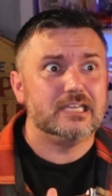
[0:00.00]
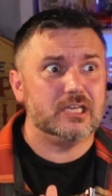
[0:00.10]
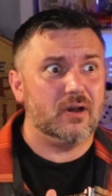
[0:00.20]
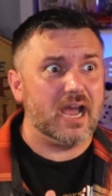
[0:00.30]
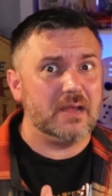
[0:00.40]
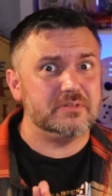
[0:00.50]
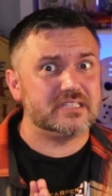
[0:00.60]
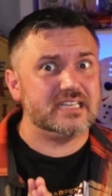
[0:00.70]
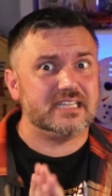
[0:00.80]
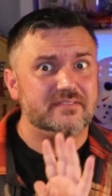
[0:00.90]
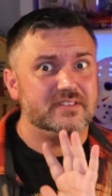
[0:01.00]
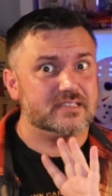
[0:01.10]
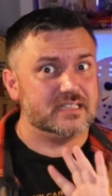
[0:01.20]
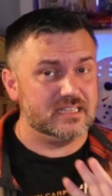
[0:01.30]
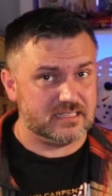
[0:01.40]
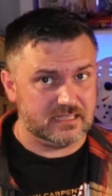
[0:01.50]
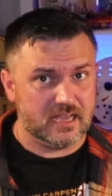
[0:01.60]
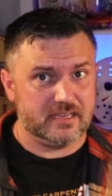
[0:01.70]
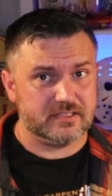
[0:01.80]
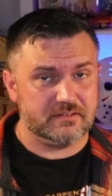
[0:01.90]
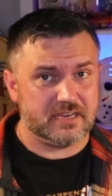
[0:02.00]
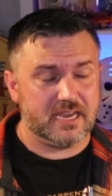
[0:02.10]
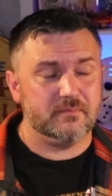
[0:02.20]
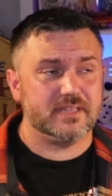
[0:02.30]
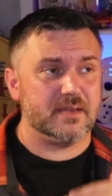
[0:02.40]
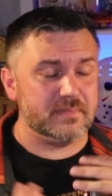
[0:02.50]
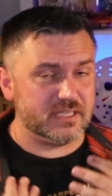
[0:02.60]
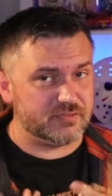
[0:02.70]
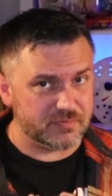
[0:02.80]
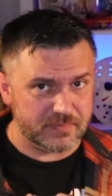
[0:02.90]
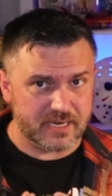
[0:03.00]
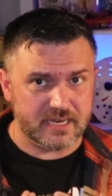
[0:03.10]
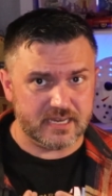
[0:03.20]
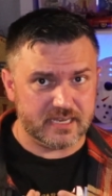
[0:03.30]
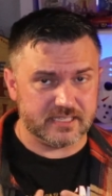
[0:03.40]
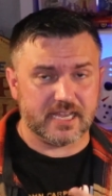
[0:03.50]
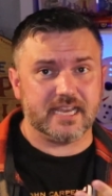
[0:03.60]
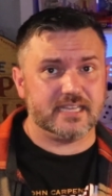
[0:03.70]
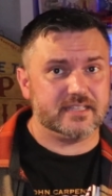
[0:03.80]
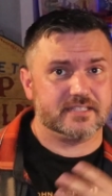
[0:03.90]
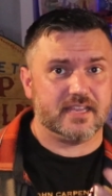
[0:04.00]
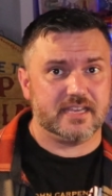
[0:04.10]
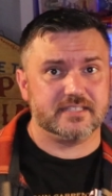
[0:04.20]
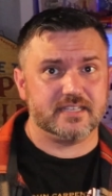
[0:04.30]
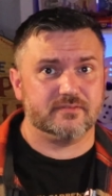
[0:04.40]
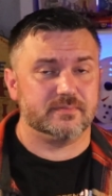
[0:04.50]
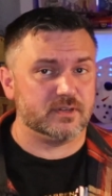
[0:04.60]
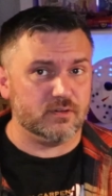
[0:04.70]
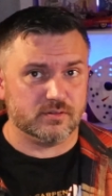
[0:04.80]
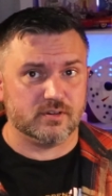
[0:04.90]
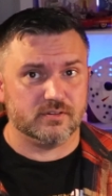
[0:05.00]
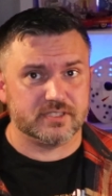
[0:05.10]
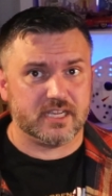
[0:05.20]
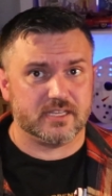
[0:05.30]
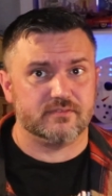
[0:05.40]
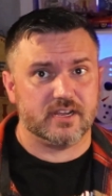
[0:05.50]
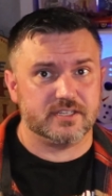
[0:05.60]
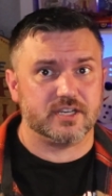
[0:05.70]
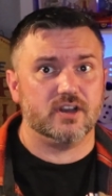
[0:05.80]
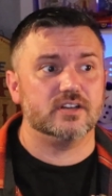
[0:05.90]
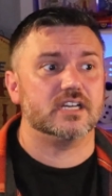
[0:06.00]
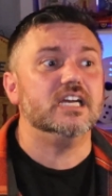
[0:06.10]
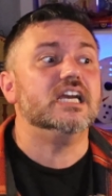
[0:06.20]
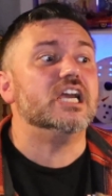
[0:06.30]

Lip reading: Y'all, I'm just gonna give this a slice, okay? And what that means for me is I get the slice thing from the Golden Girls gathering around to talk.